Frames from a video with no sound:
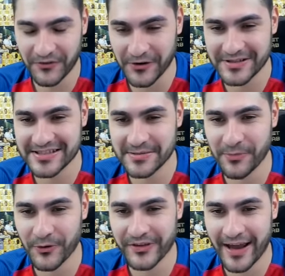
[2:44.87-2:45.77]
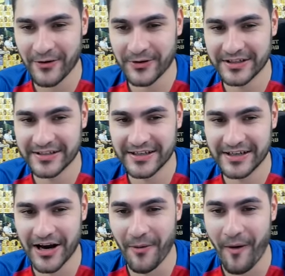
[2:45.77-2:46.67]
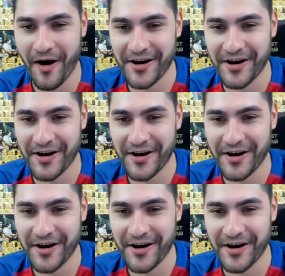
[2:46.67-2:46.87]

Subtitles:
course it's a ball now. Come on.